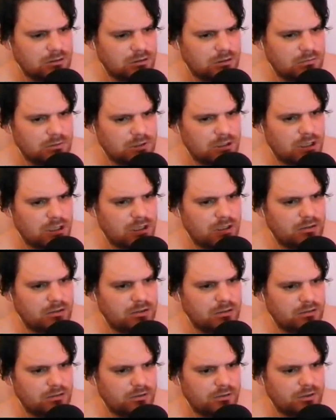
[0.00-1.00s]
Oh, God.
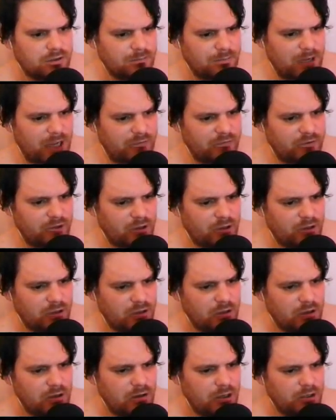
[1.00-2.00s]
Does it matter?
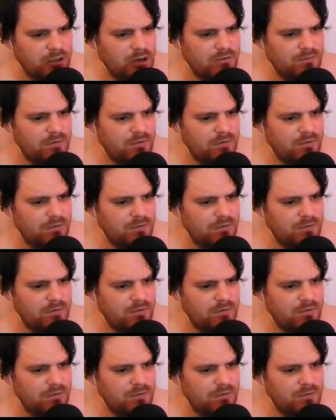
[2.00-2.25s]
I know